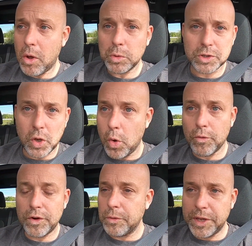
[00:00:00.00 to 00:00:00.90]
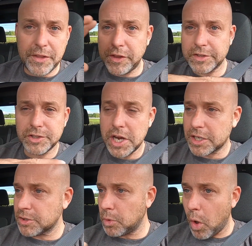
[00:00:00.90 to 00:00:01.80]
oh, we'll get these
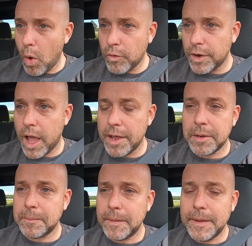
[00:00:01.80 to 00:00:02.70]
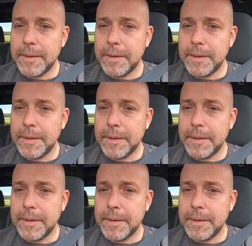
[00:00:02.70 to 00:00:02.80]
injectors, we'll overnight them.